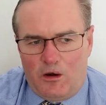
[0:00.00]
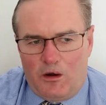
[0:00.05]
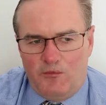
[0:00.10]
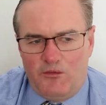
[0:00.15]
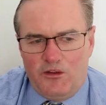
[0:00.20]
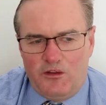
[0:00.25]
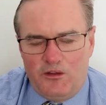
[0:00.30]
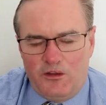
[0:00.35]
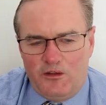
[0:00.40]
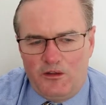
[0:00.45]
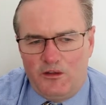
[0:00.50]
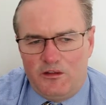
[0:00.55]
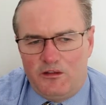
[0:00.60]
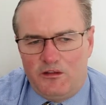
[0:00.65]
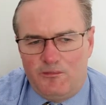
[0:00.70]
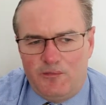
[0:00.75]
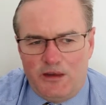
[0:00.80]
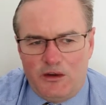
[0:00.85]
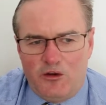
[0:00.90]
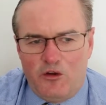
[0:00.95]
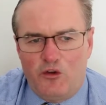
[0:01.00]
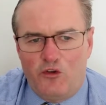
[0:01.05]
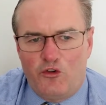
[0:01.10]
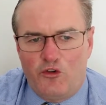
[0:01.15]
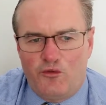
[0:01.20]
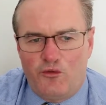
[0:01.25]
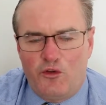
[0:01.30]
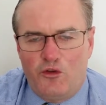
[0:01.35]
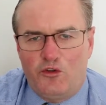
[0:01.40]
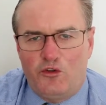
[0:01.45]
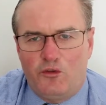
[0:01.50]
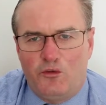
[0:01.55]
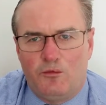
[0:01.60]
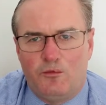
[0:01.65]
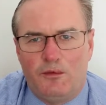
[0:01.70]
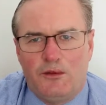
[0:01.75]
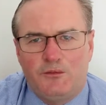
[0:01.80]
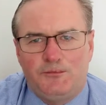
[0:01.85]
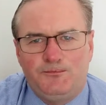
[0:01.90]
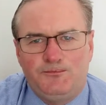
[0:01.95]
this is a bit controversial,
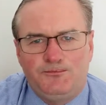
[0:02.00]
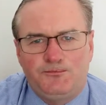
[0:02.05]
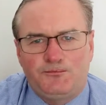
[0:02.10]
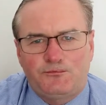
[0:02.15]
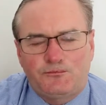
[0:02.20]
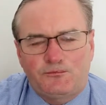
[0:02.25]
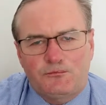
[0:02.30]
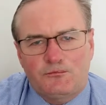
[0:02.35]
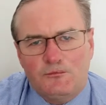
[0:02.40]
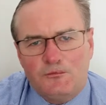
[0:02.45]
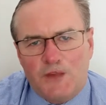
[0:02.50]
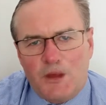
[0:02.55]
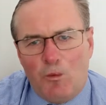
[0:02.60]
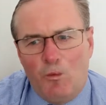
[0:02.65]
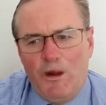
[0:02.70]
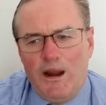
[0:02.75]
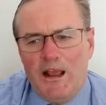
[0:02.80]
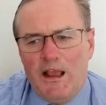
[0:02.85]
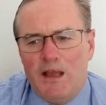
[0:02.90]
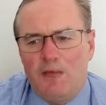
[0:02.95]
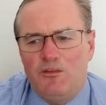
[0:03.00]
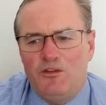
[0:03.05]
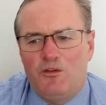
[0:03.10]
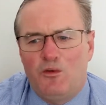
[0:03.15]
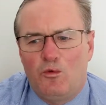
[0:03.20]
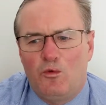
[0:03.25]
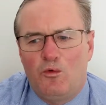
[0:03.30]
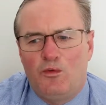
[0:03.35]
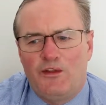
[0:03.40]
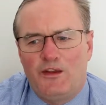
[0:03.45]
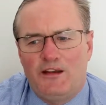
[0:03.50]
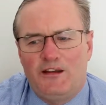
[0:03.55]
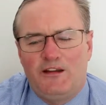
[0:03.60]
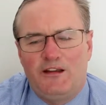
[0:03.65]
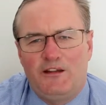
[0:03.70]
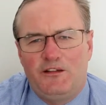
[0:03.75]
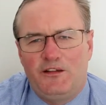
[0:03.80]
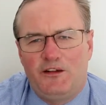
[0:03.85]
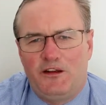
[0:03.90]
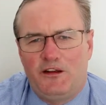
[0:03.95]
but when it comes to
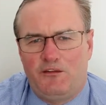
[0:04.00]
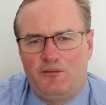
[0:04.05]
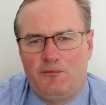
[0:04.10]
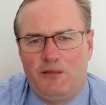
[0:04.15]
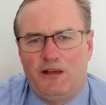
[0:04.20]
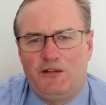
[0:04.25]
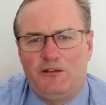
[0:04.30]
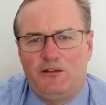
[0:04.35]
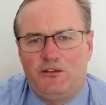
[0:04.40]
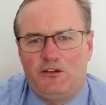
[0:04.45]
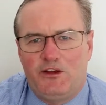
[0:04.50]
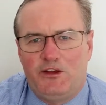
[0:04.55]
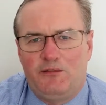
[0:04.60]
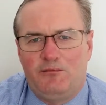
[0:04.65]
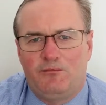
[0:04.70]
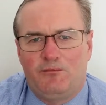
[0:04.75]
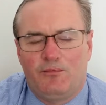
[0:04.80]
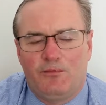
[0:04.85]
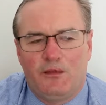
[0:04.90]
authenticity of messaging,